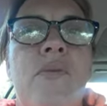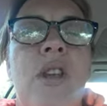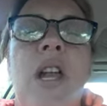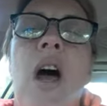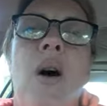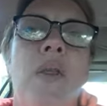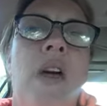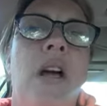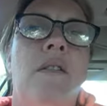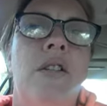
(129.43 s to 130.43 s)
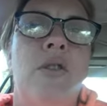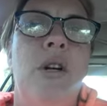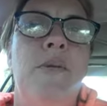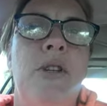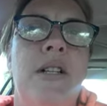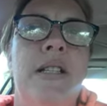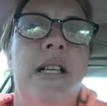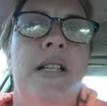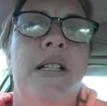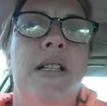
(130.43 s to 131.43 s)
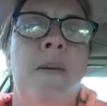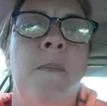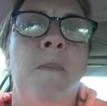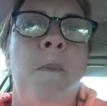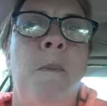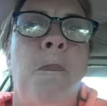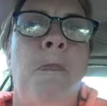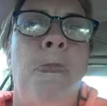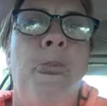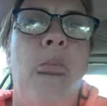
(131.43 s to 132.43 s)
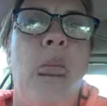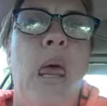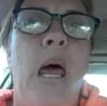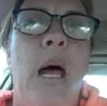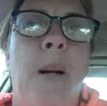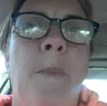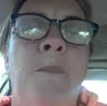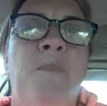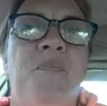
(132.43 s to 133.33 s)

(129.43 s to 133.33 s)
you know, I think of a scripture, it says um,